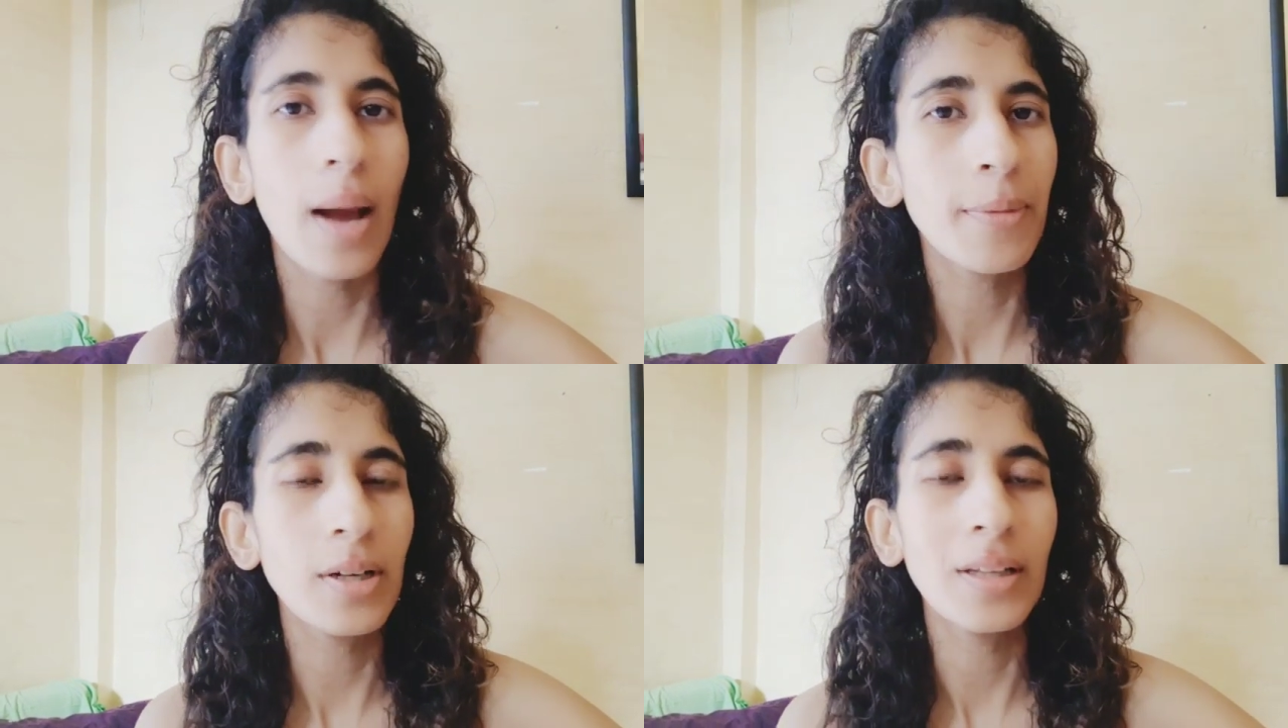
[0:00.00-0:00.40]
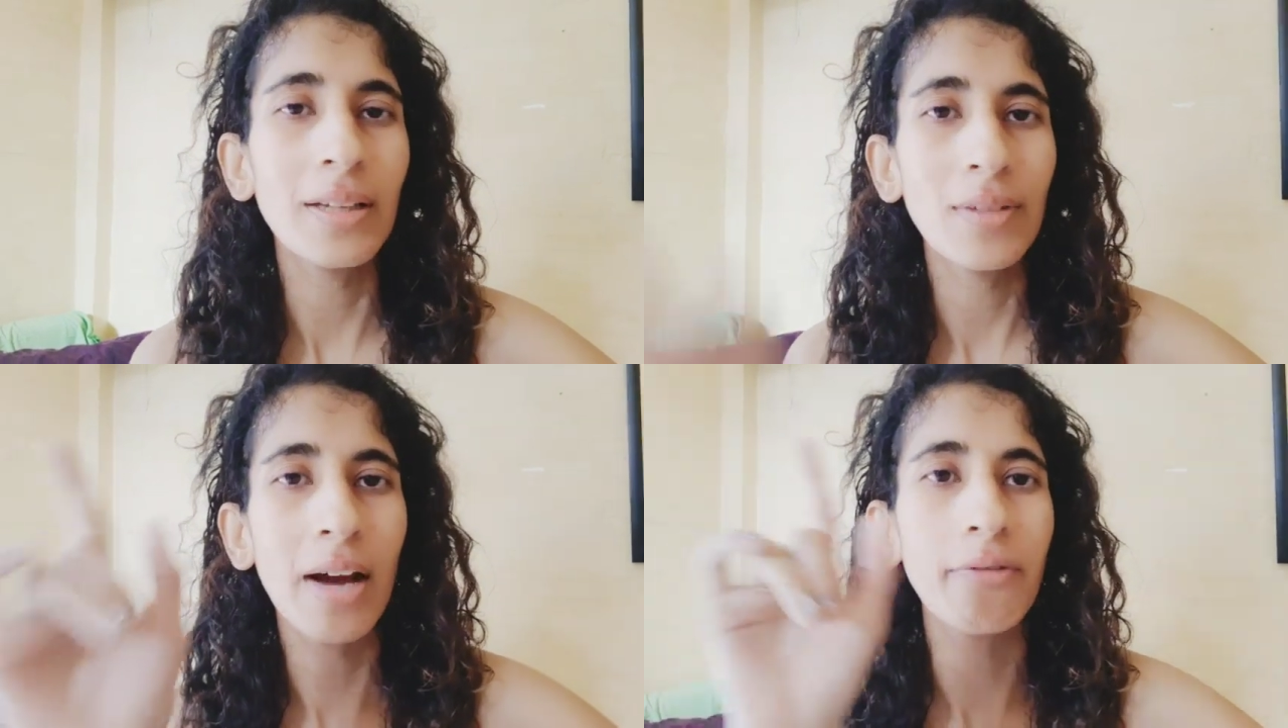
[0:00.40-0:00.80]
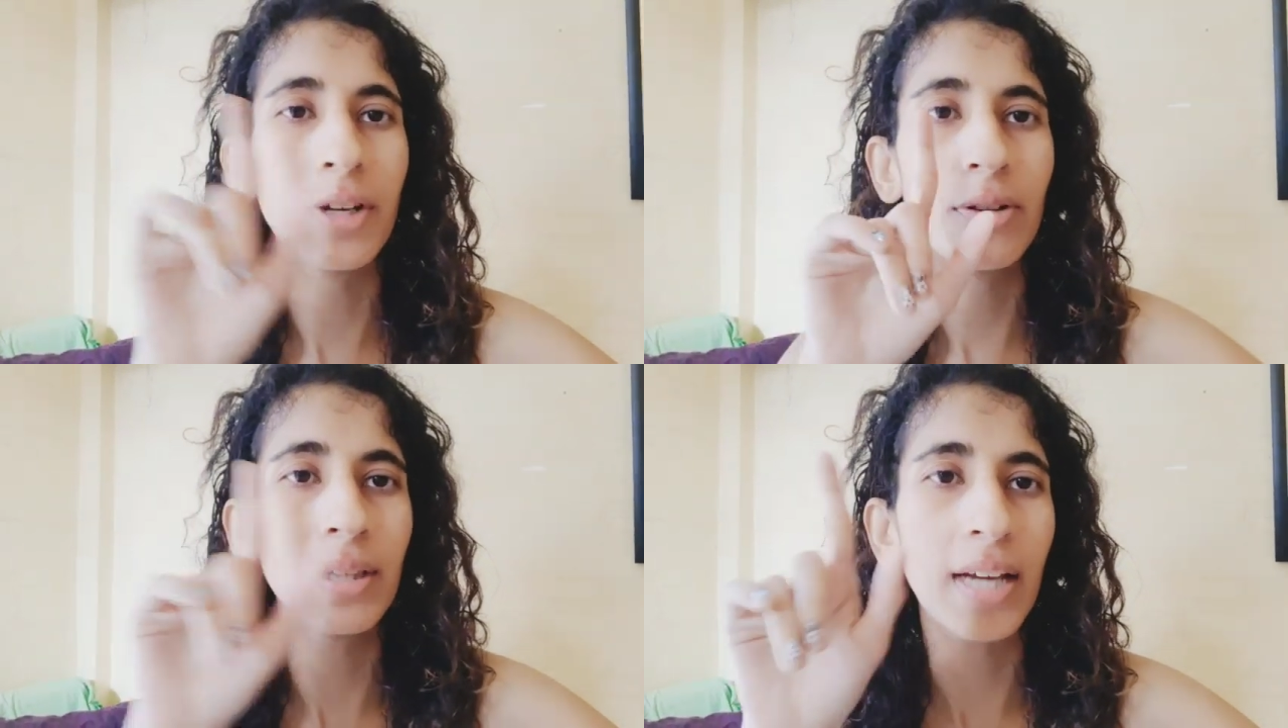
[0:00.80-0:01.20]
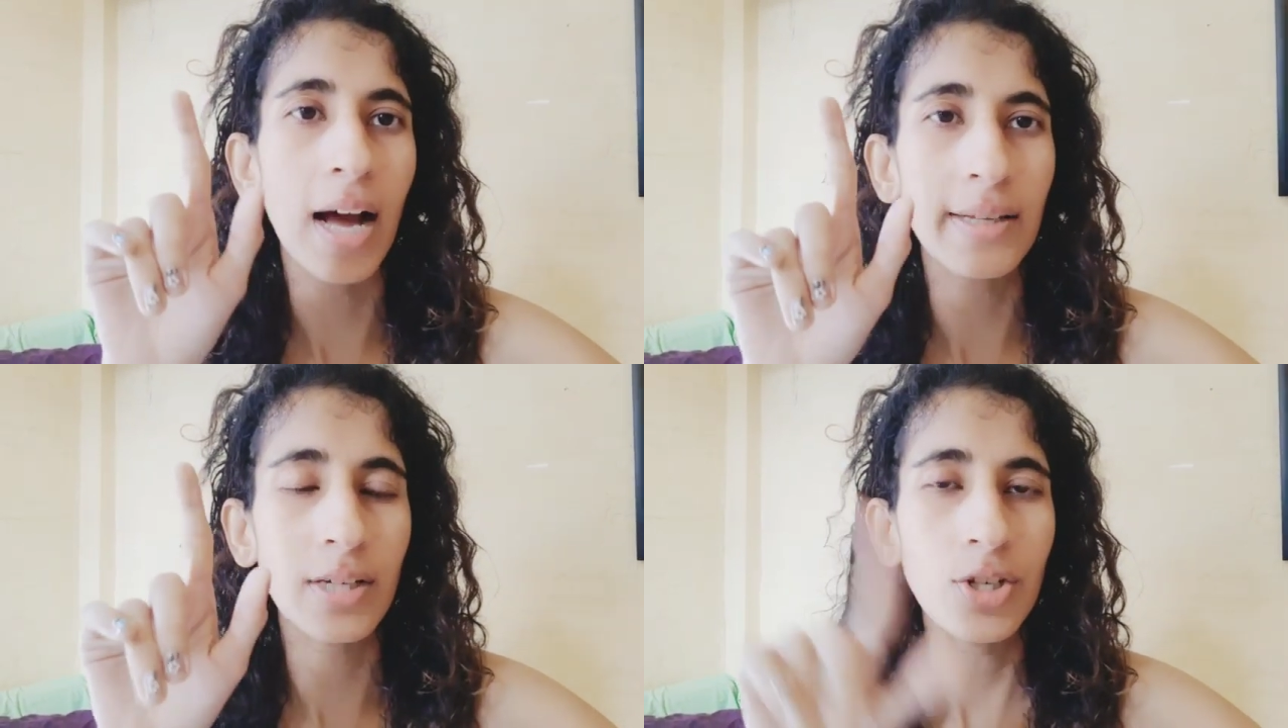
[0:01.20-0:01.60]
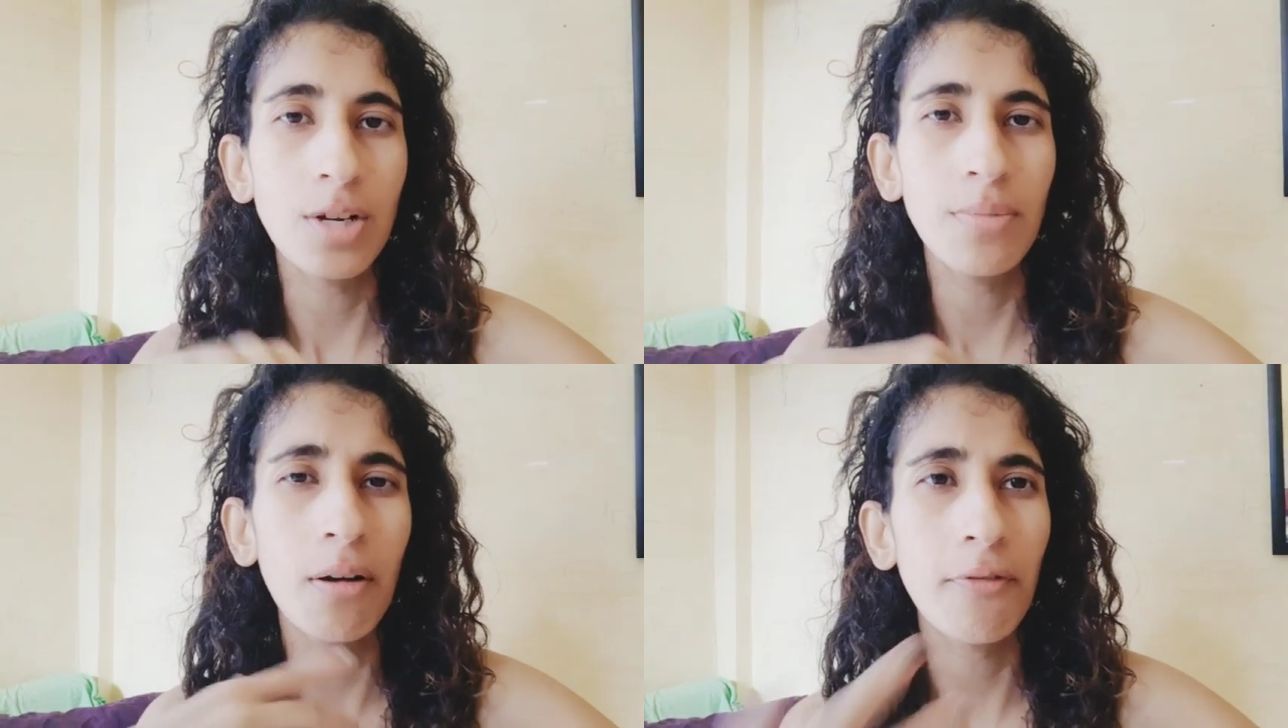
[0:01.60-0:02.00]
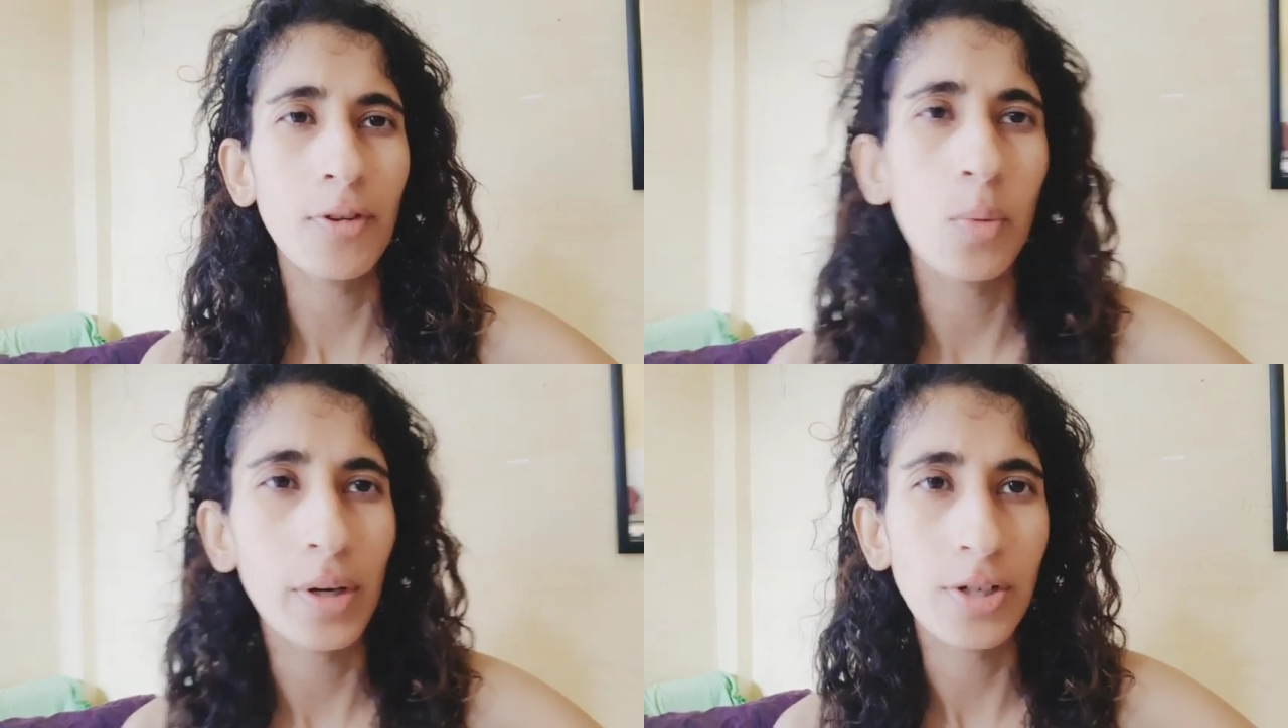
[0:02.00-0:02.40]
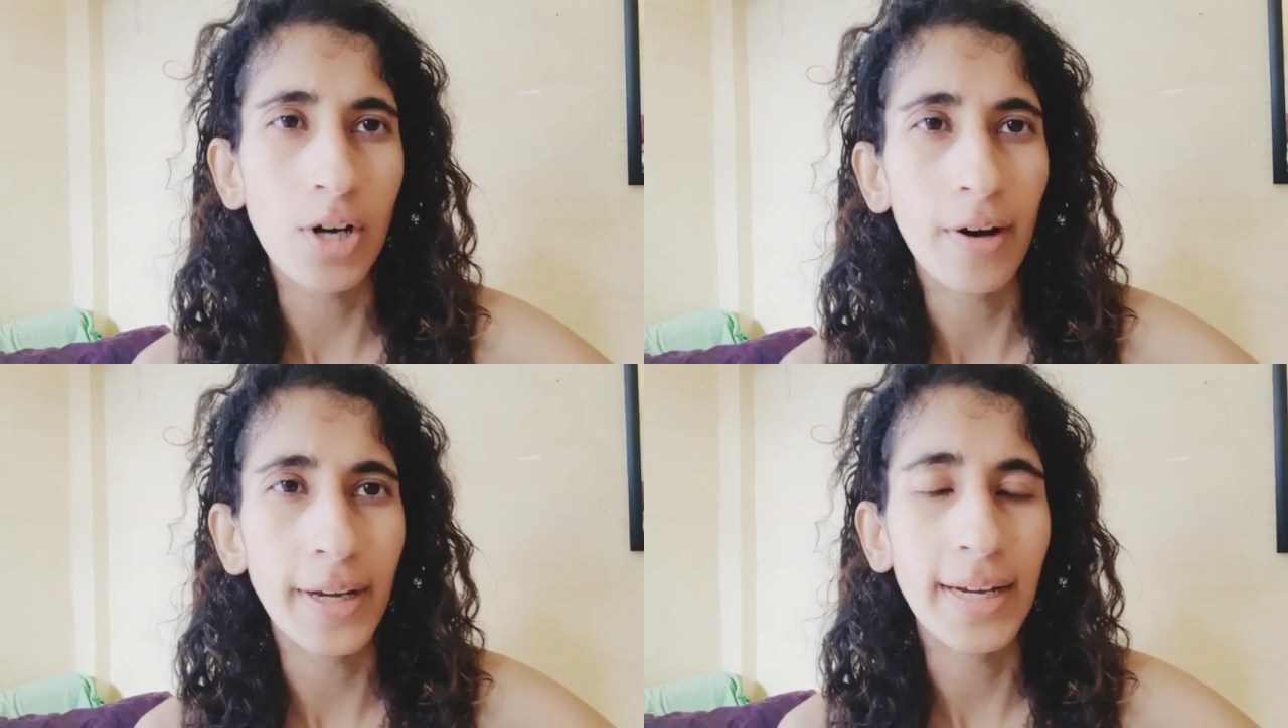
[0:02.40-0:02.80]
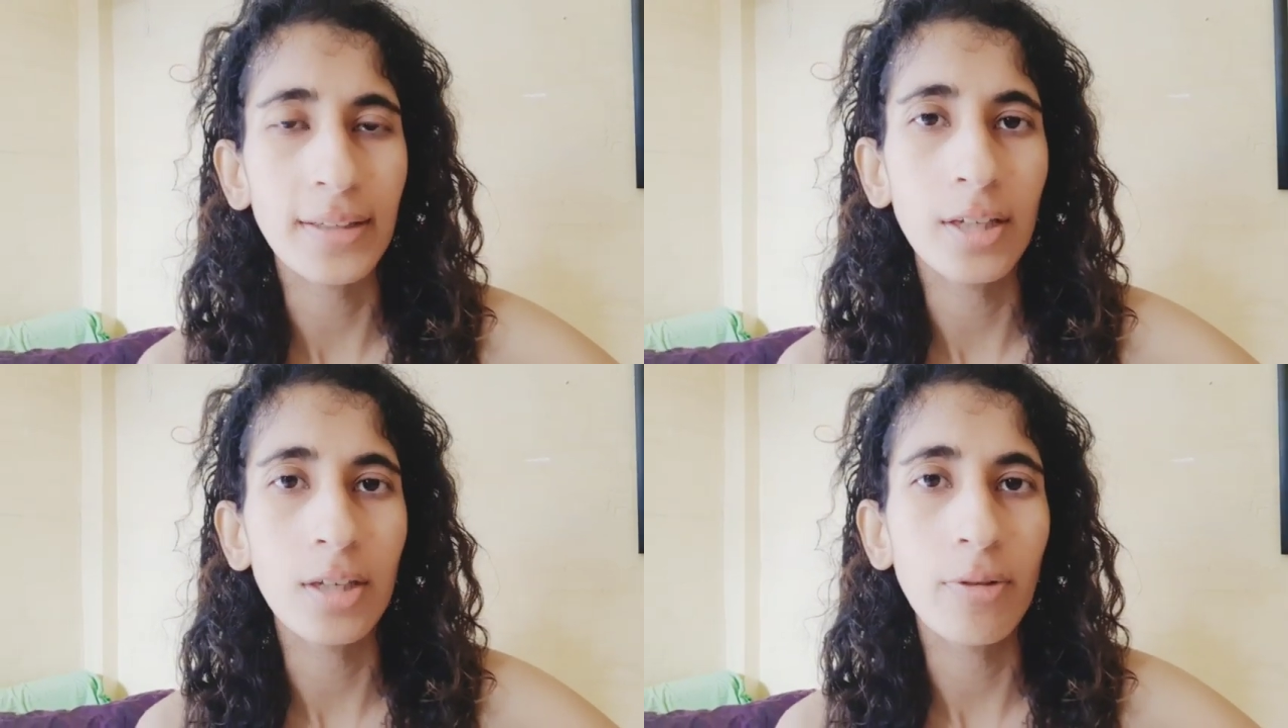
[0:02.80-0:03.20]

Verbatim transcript: i'm gonna leave that video in the card section above if you want to target the